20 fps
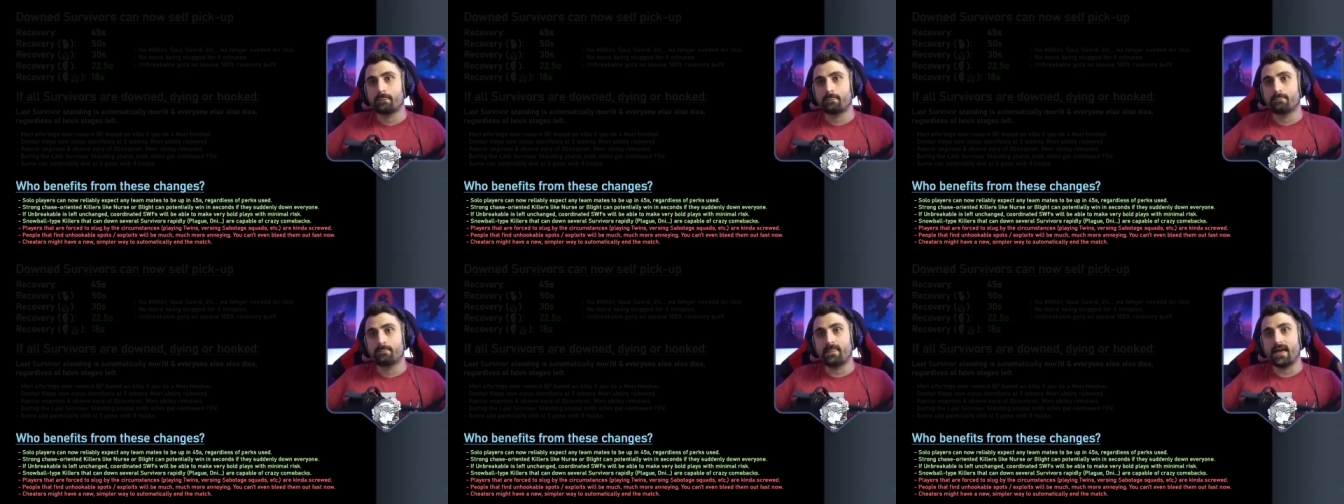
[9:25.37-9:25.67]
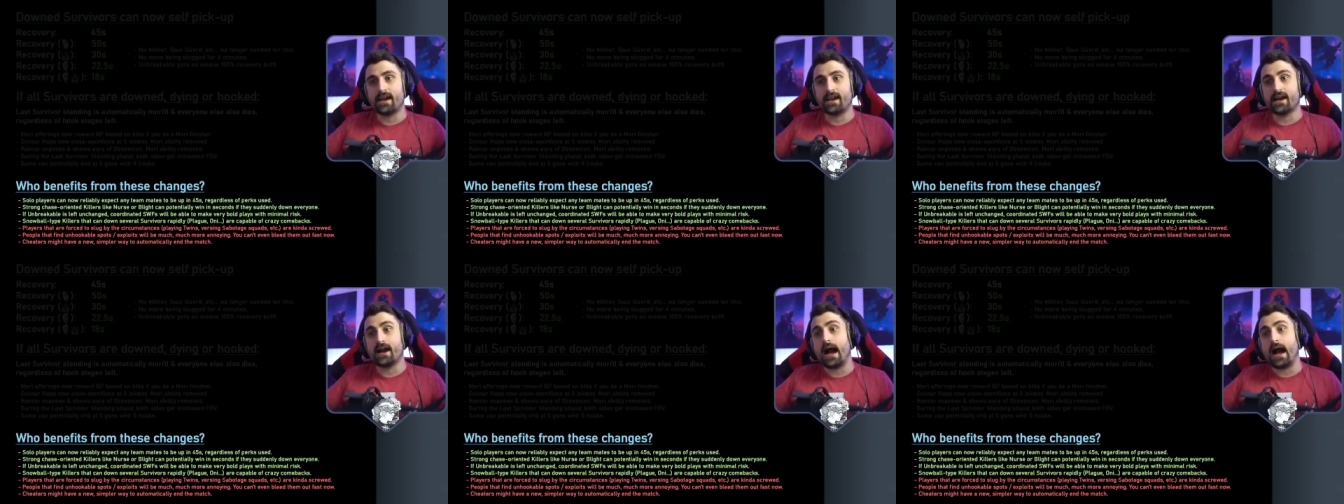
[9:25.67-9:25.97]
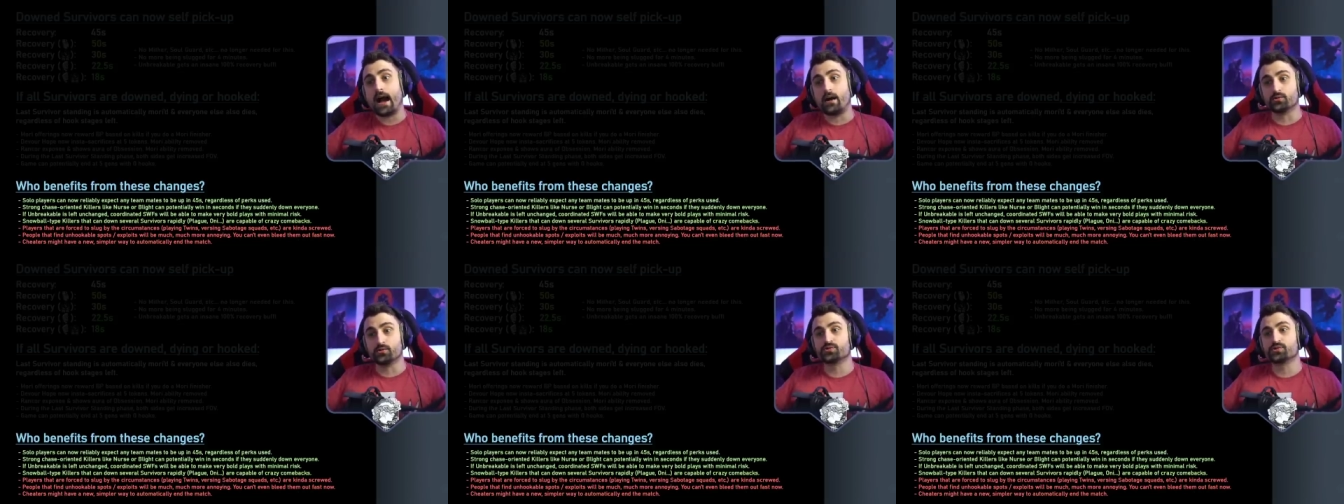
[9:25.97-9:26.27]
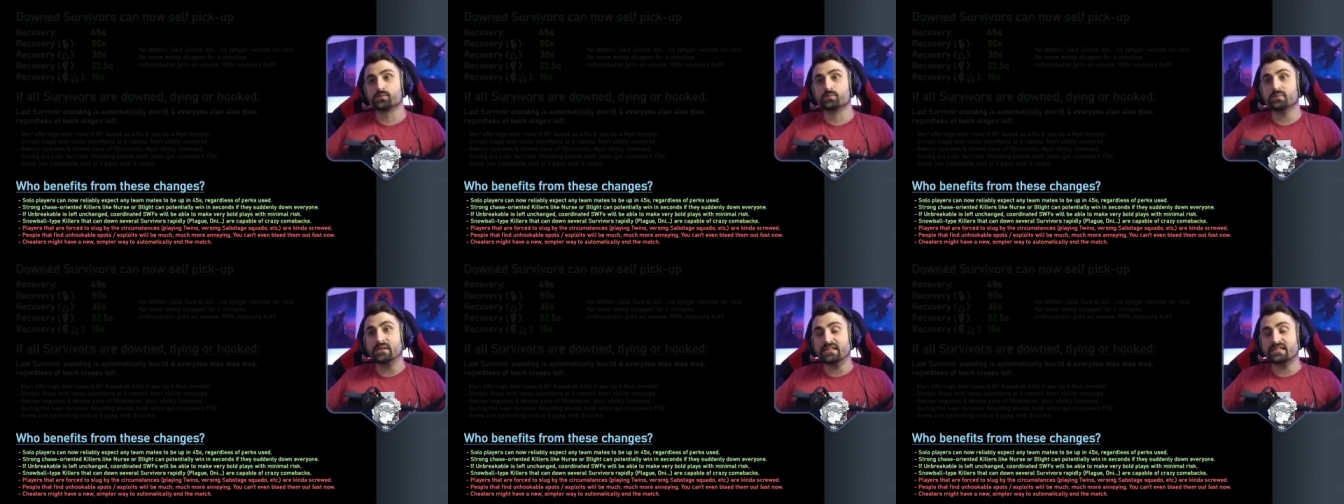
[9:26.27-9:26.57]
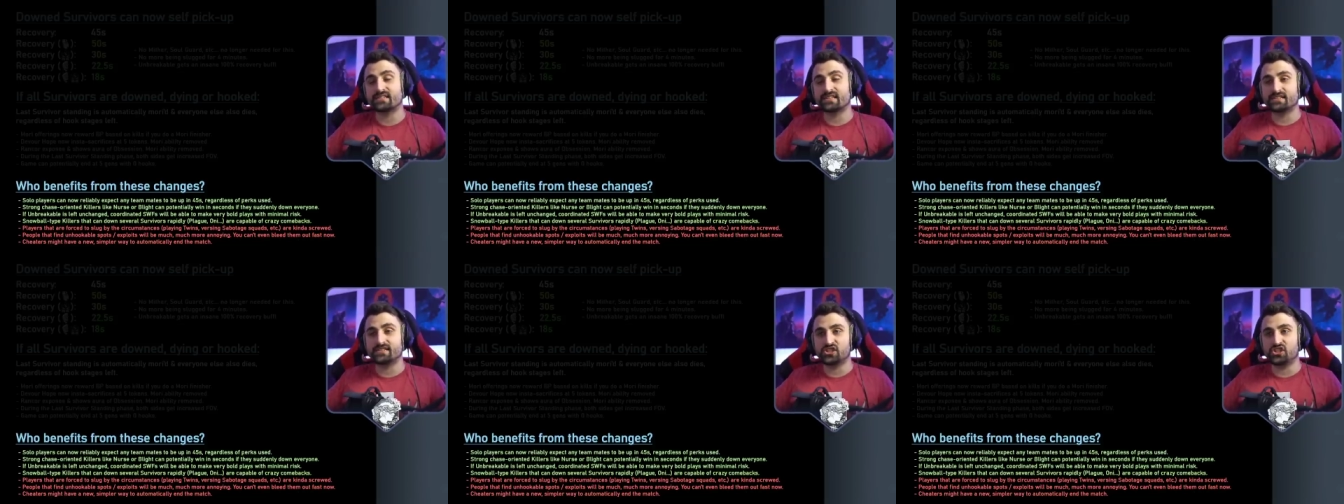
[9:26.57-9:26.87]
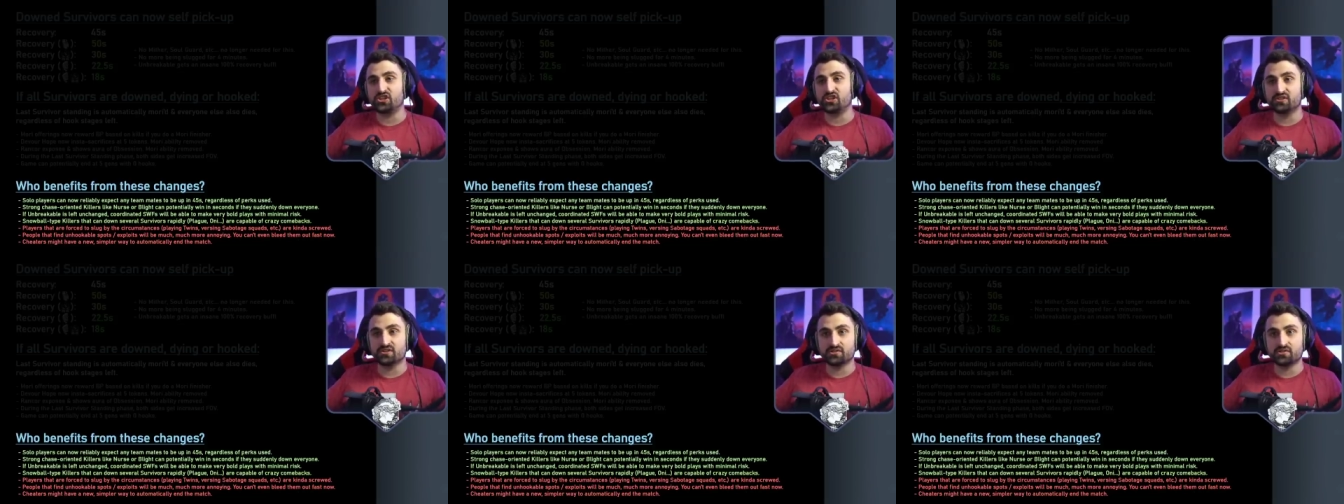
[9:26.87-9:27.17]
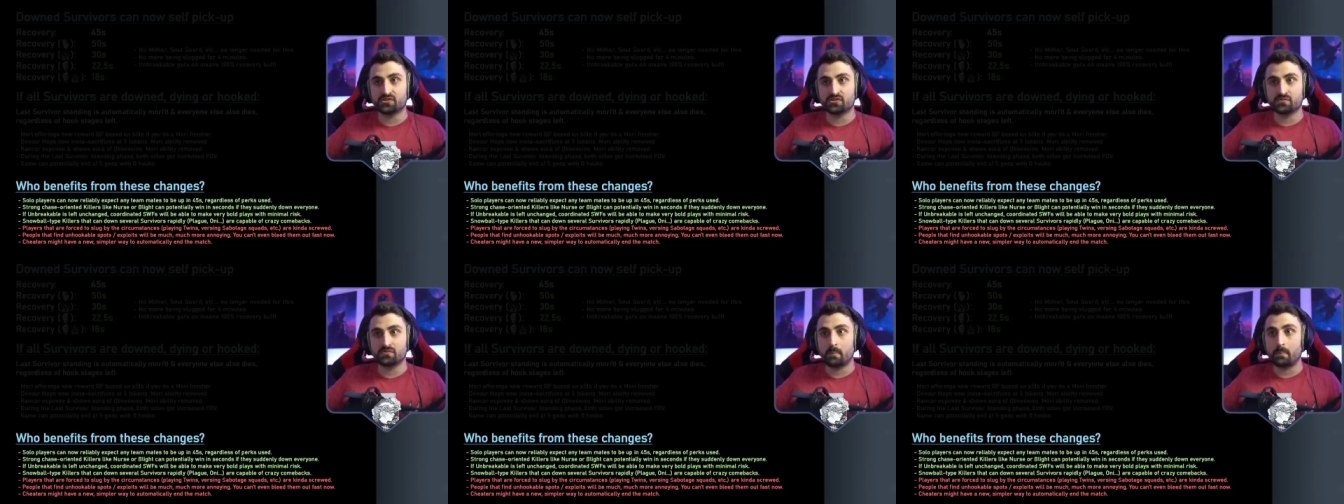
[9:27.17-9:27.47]
that also means that
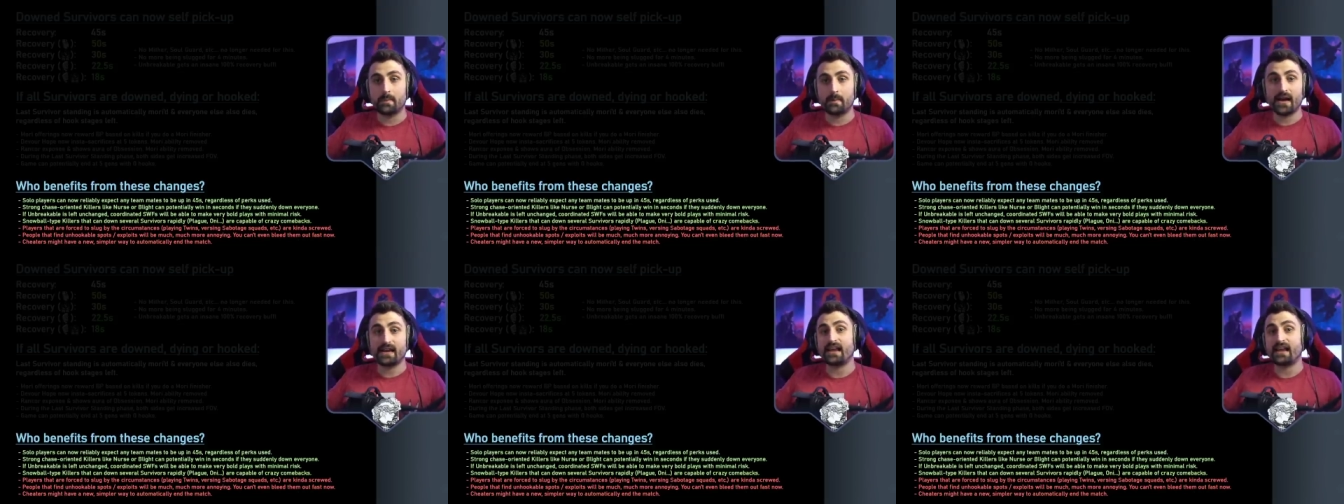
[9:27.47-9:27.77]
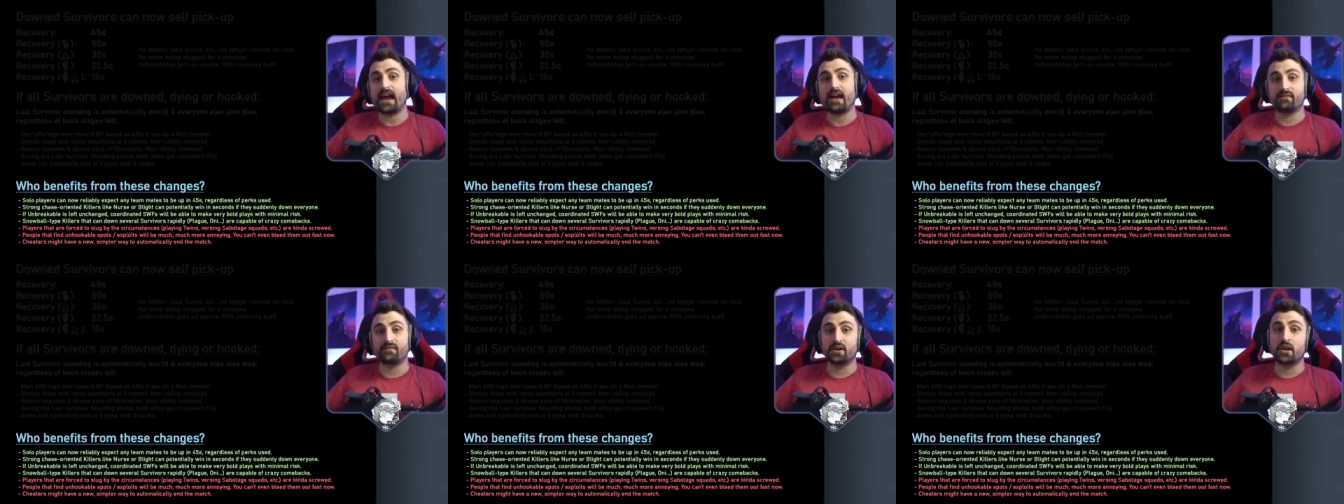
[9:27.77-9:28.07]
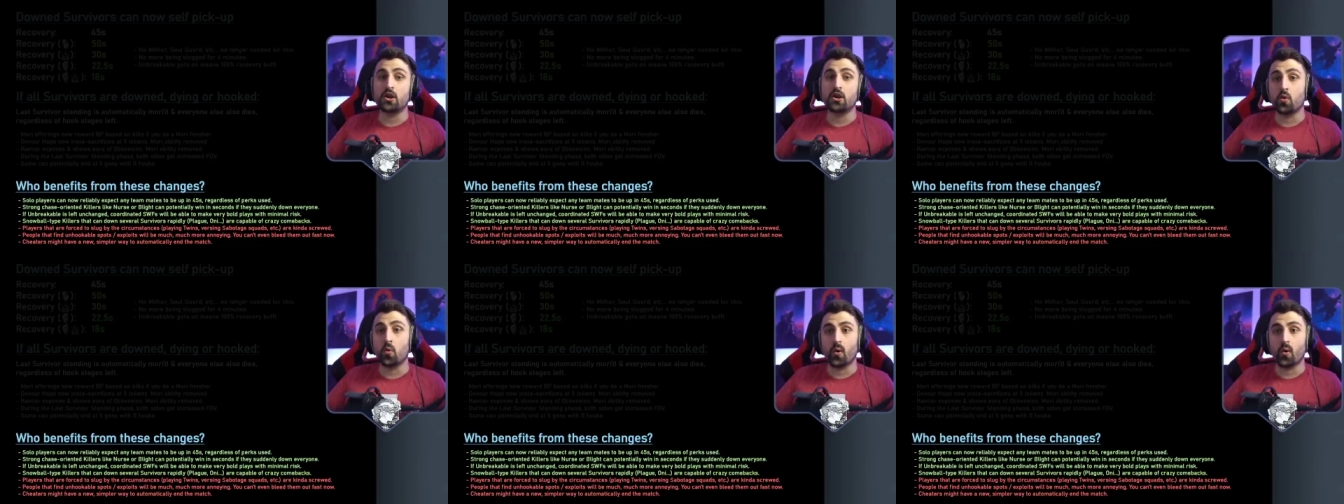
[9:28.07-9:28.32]
cheaters might have a new